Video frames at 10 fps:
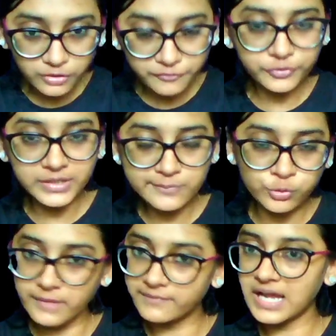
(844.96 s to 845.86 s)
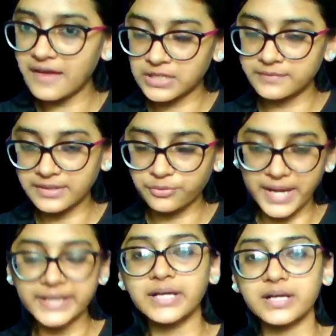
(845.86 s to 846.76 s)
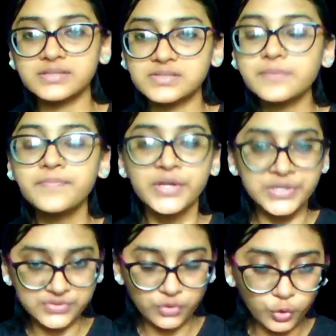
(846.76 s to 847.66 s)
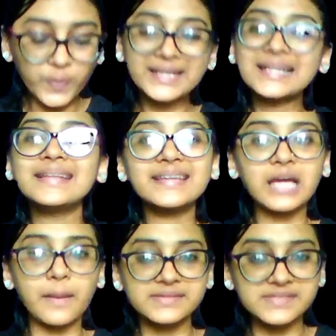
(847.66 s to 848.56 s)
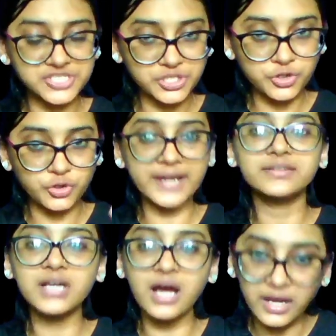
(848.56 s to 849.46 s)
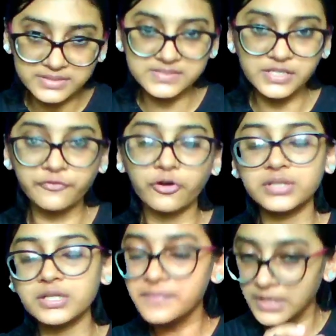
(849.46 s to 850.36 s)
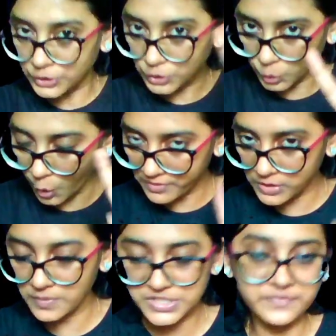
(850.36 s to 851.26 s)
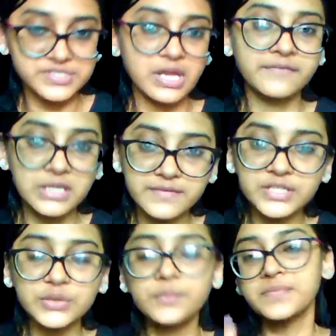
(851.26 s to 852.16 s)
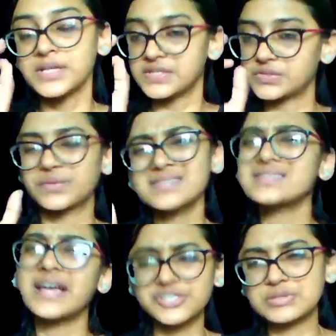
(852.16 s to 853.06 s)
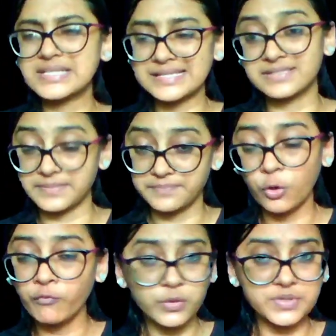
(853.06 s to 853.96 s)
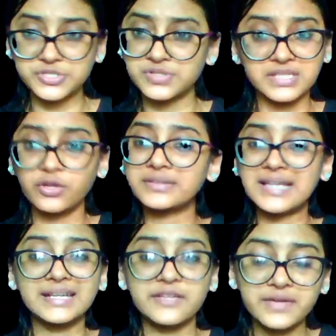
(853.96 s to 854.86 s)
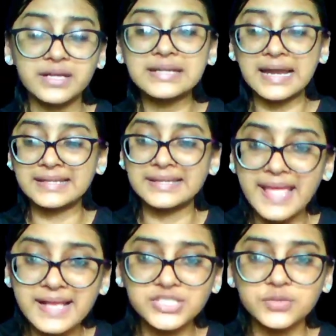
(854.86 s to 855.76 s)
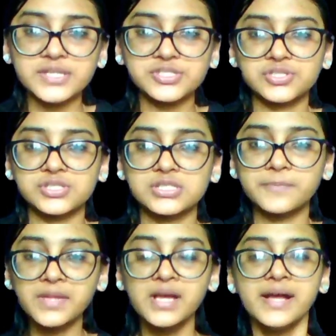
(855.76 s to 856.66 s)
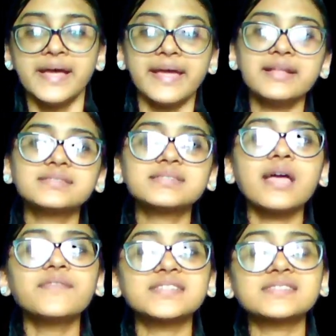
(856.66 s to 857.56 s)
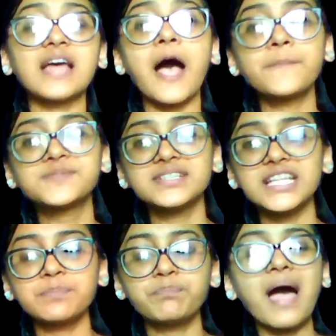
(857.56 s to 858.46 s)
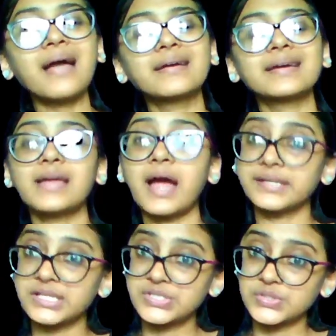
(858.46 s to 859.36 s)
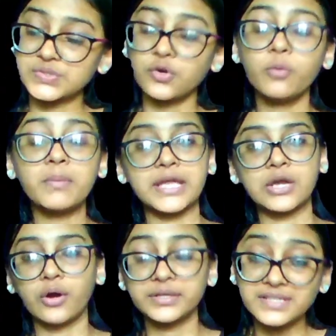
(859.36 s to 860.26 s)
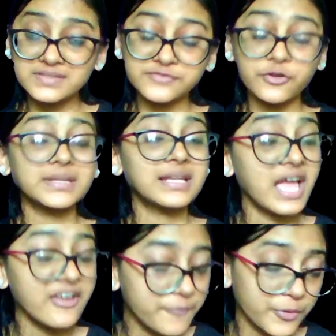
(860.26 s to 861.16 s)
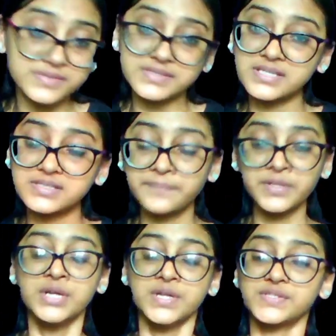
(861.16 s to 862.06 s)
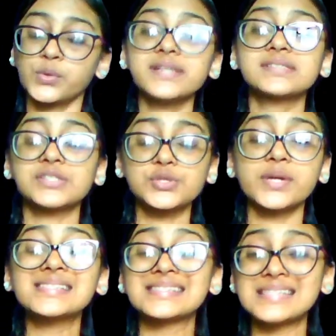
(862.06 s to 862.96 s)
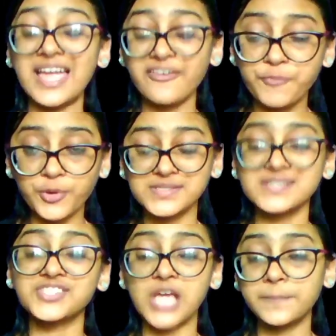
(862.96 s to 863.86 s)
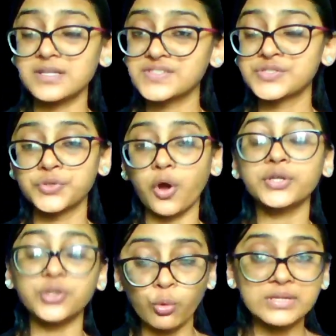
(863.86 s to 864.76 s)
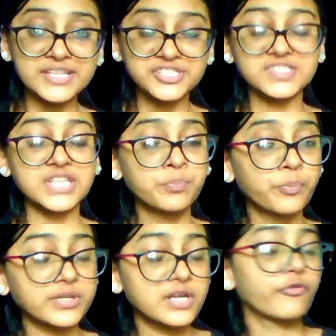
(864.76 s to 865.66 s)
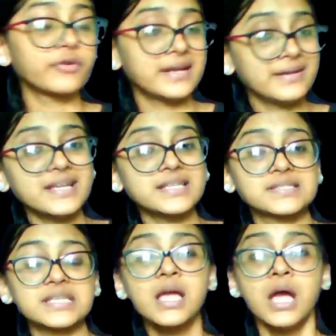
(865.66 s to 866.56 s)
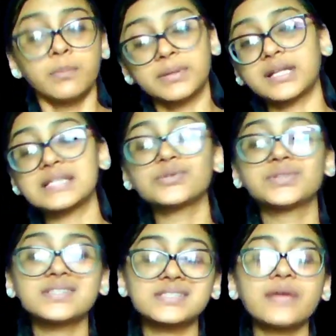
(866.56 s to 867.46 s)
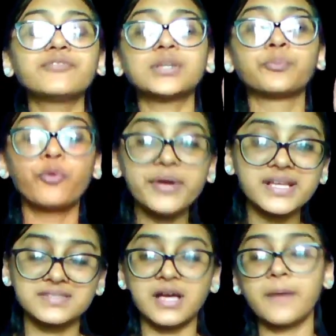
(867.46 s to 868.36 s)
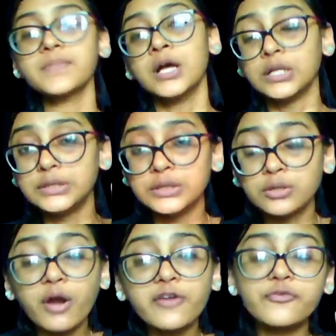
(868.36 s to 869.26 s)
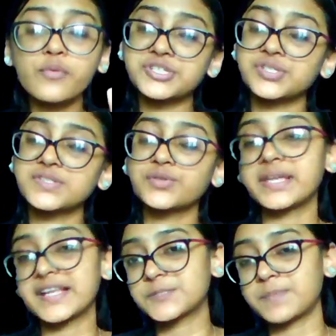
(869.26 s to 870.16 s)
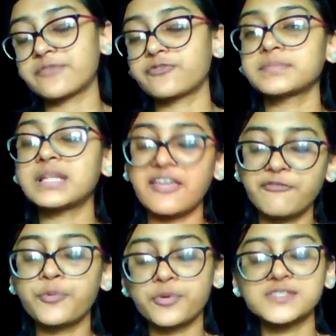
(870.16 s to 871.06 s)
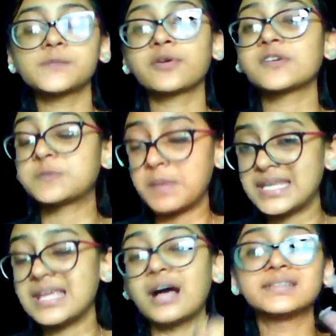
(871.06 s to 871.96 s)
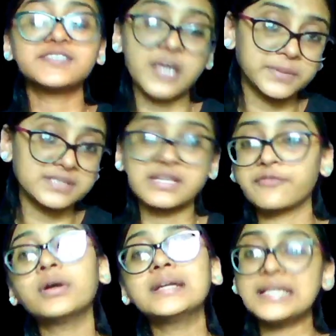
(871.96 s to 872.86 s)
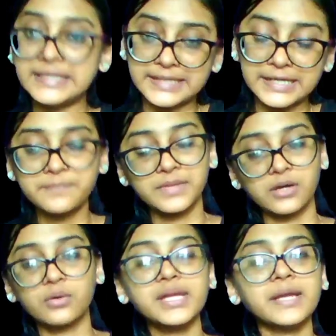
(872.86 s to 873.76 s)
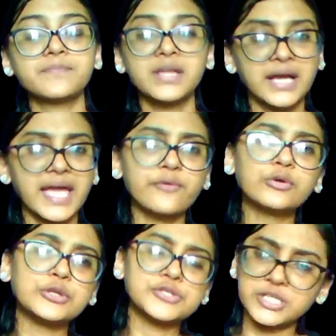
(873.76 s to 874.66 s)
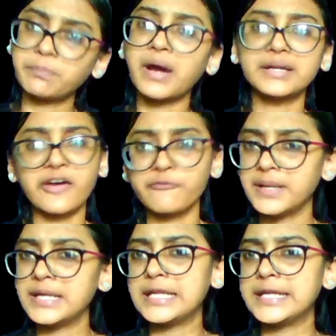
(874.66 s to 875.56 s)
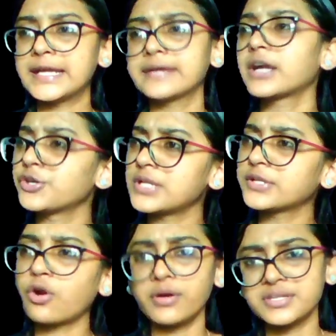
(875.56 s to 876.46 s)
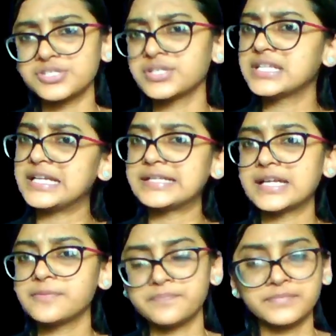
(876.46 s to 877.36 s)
of your name, whoever have given the right answer. So quickly in the comment section, write the answer for the 2 homework questions which I have given you. So this is actually easy. Homework questions are not that difficult. And next question. Enzyme which is absent in pancreatic juice. Oh my God, this is from the life process. Students, life process chapter is not only just important for NTSE, but also this time for the board exam. Lot of questions you can expect from the life process because many other chapters have got deleted. Okay, evolution part have been deleted, control and coordination deleted.